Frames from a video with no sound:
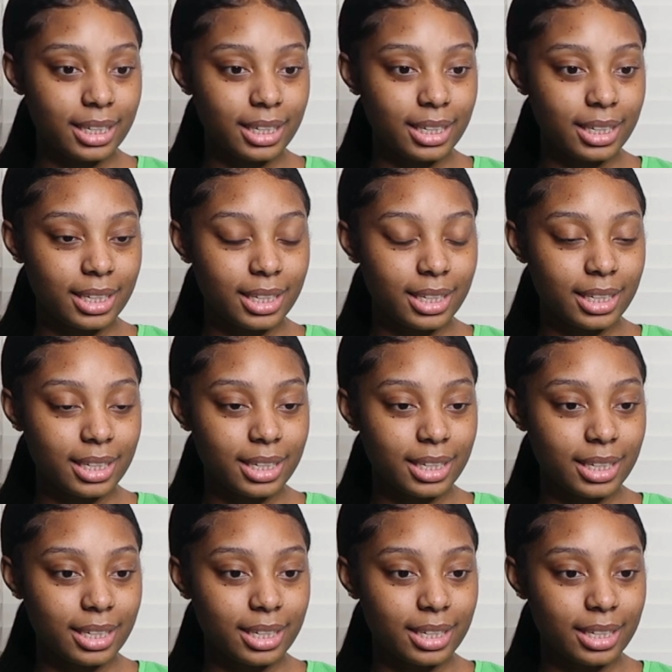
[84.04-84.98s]

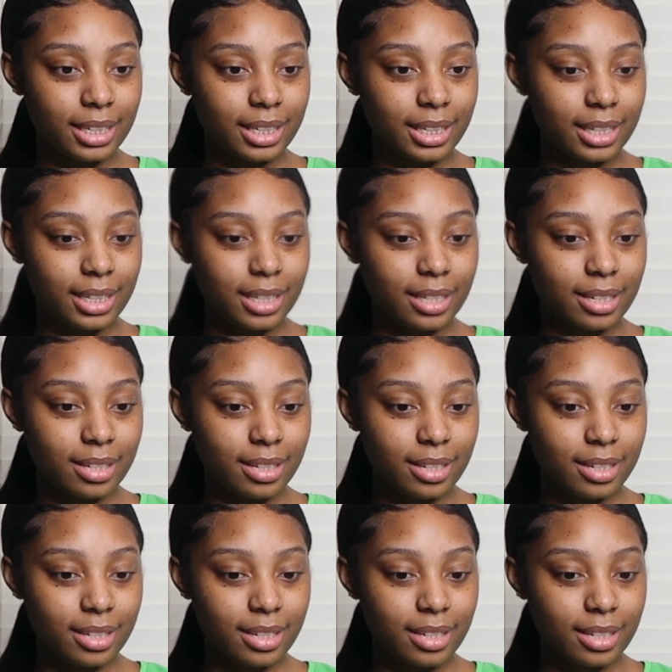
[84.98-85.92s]

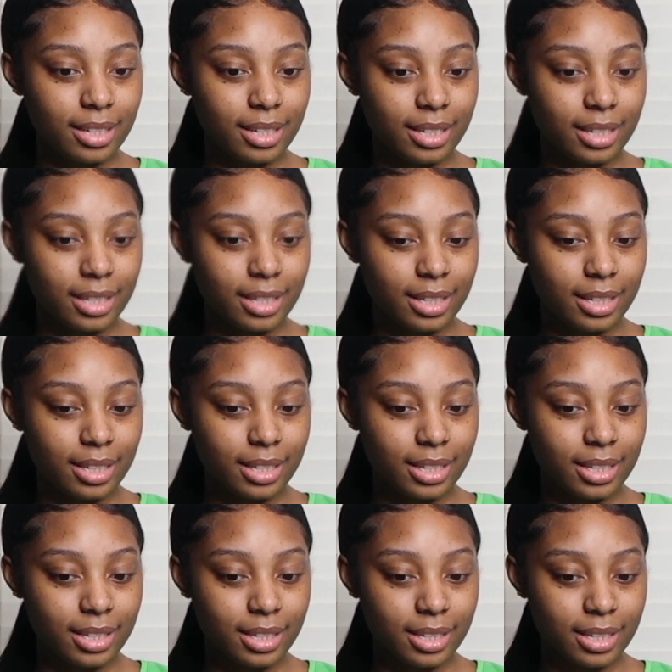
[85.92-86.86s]

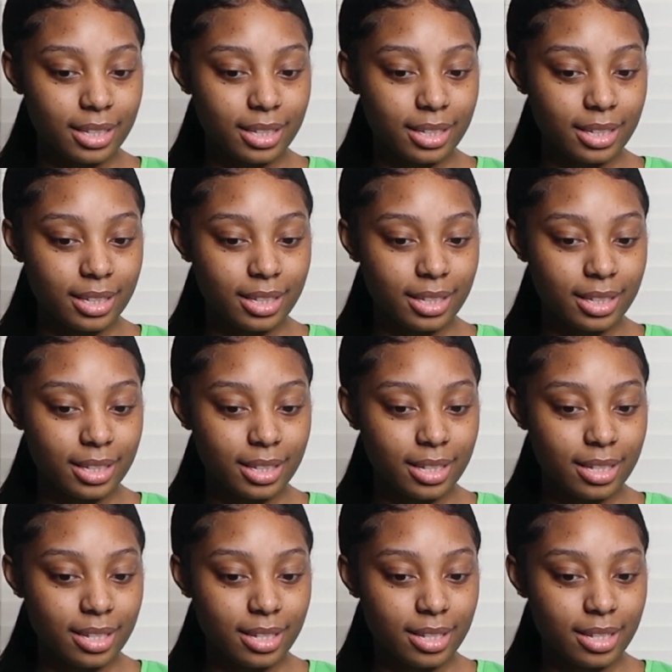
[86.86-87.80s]

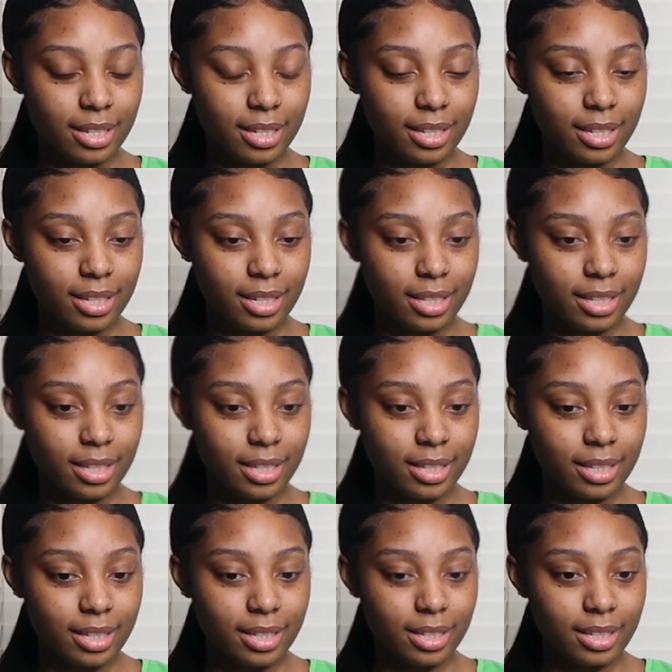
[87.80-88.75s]

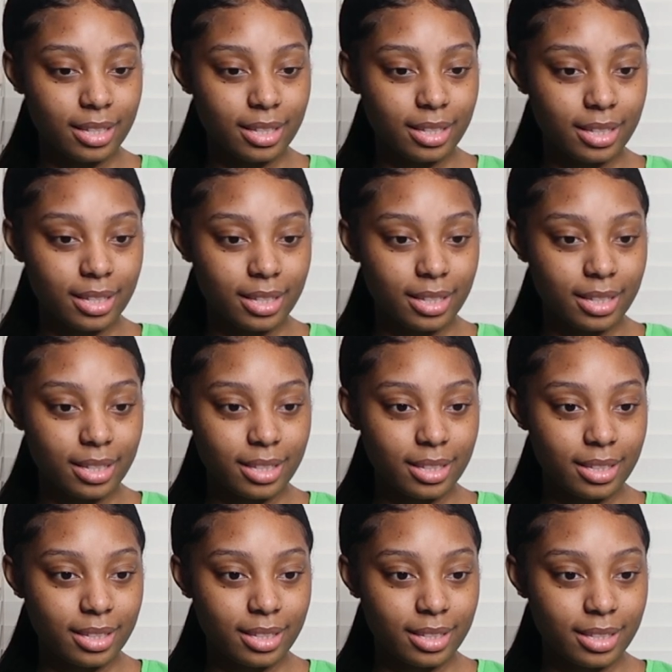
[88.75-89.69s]

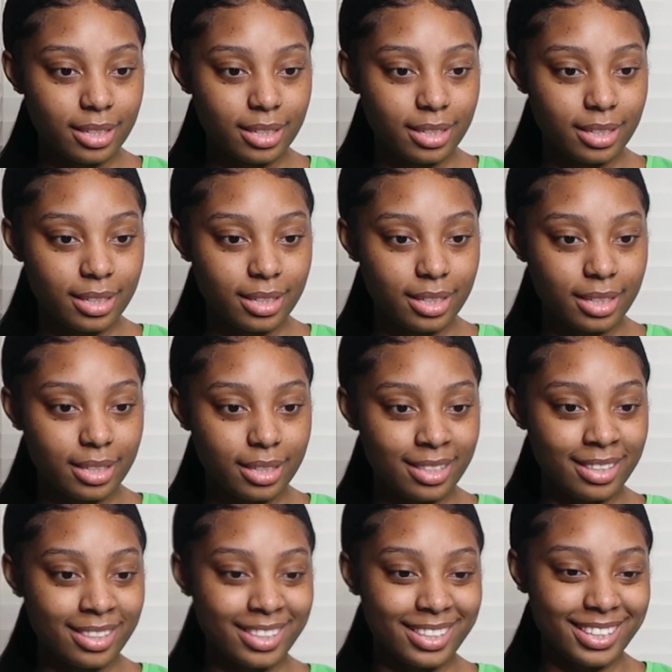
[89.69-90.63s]

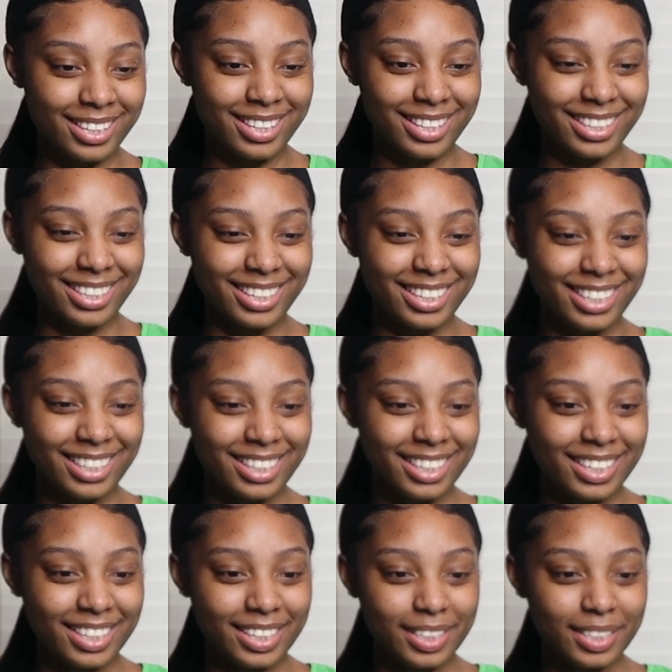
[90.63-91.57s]

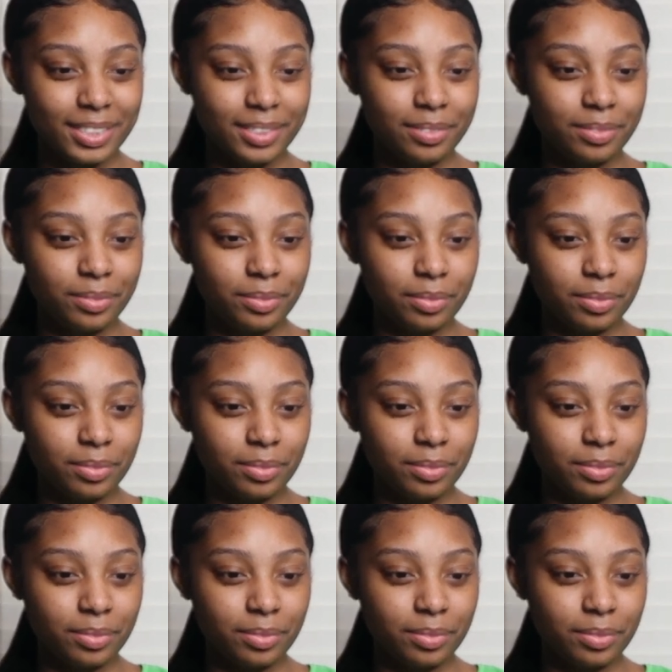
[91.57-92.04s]
(not speaking)